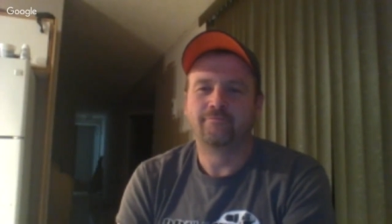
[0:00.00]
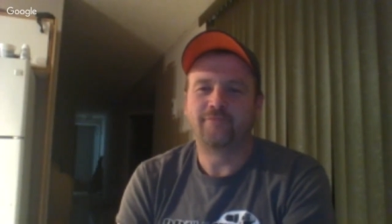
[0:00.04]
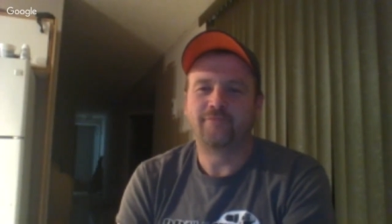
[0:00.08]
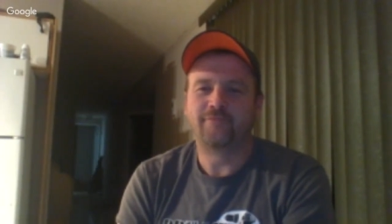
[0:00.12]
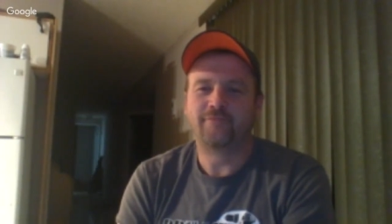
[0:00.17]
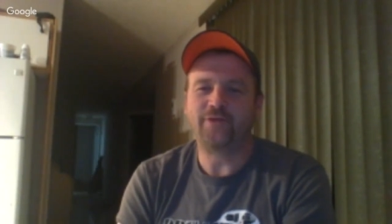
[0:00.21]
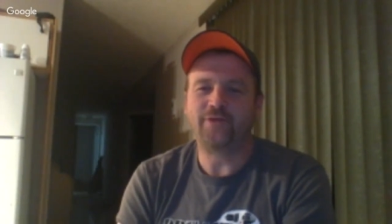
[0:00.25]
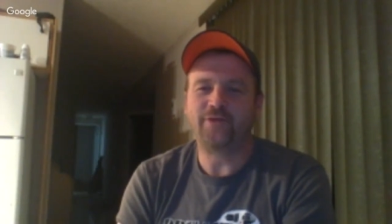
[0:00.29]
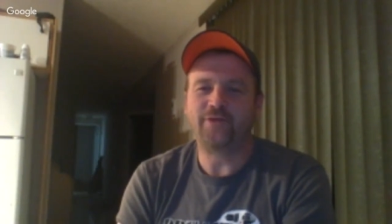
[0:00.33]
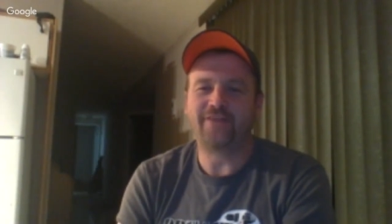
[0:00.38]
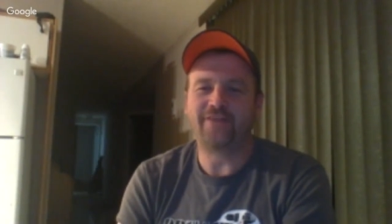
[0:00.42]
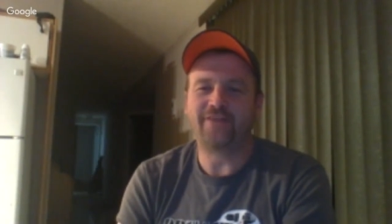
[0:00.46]

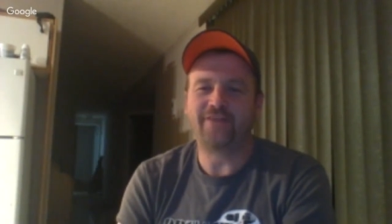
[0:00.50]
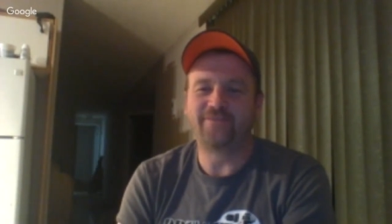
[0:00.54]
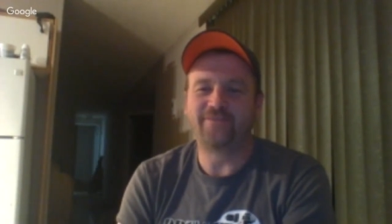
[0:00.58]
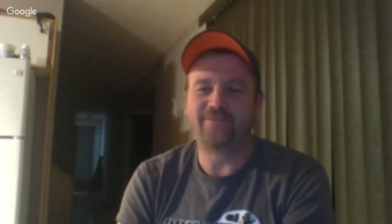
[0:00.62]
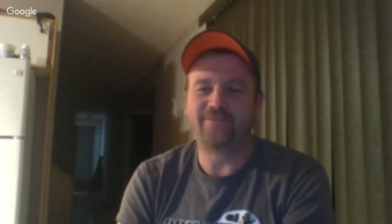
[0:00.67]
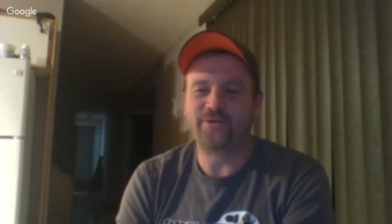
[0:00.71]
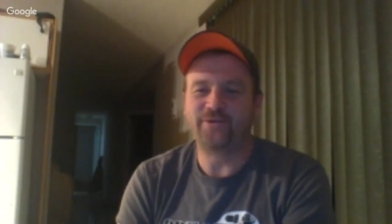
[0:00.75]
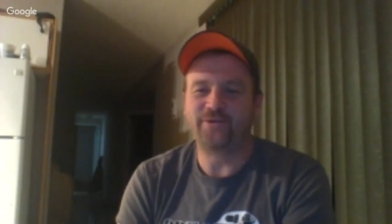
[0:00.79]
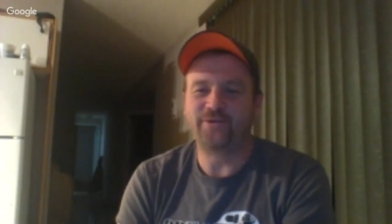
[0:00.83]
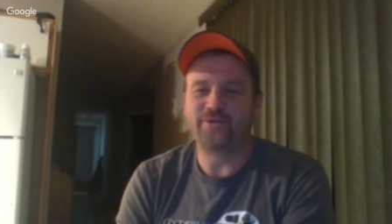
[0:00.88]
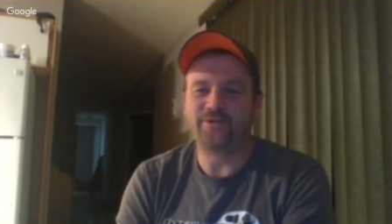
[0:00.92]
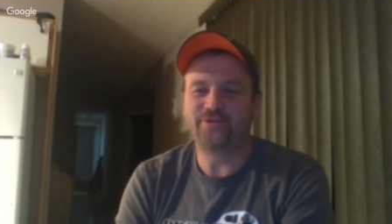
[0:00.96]
Who has the
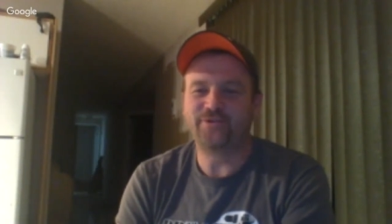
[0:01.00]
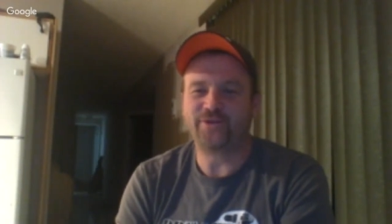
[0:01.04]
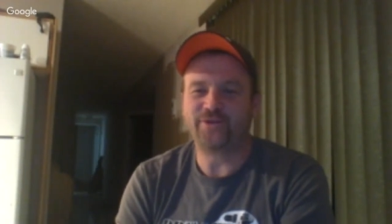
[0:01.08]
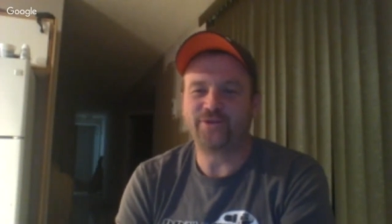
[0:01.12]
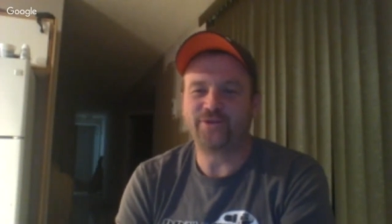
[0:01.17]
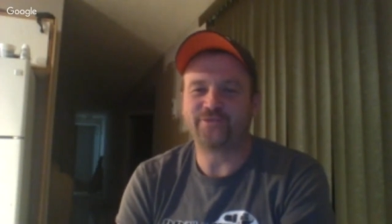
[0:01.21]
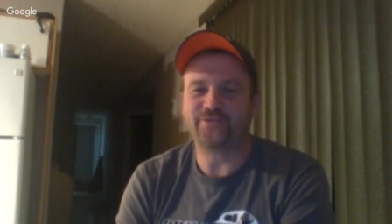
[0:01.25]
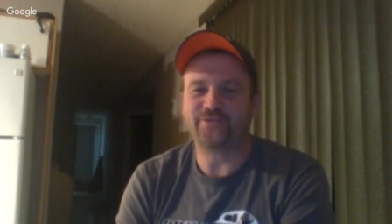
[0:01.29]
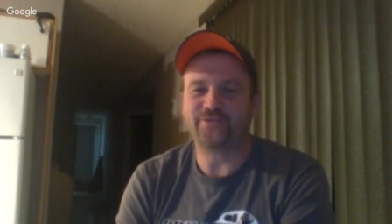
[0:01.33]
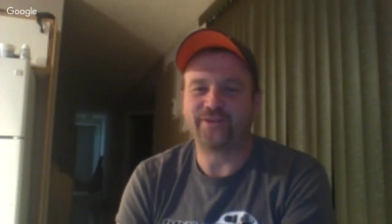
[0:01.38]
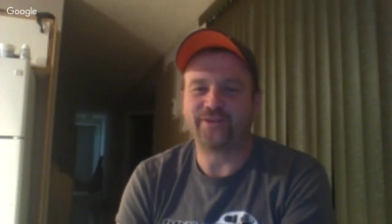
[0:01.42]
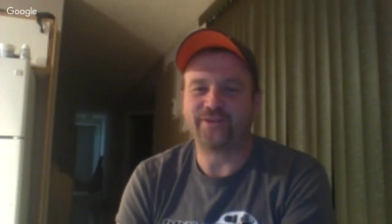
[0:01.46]
most
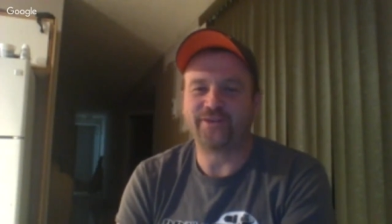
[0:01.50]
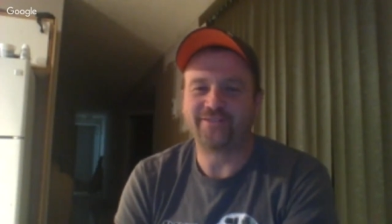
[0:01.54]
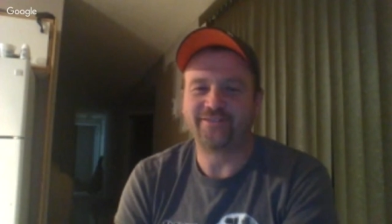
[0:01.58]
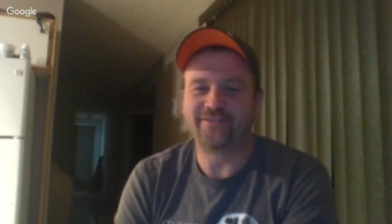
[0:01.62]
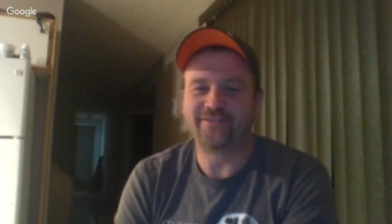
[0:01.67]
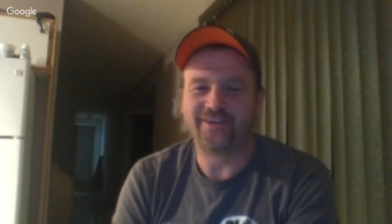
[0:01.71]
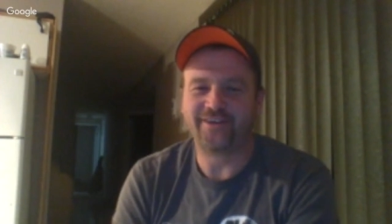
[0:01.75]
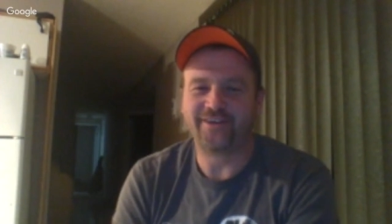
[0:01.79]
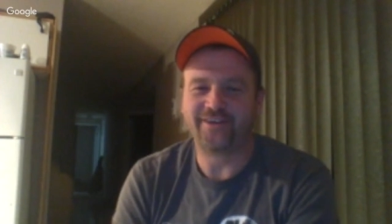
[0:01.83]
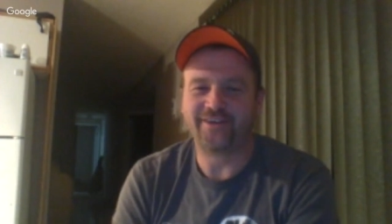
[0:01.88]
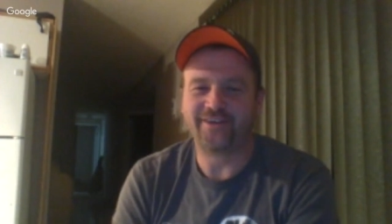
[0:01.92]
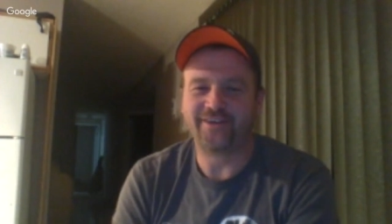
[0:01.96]
toys wins,
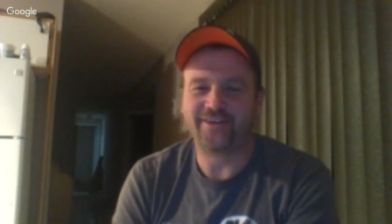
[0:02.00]
yeah.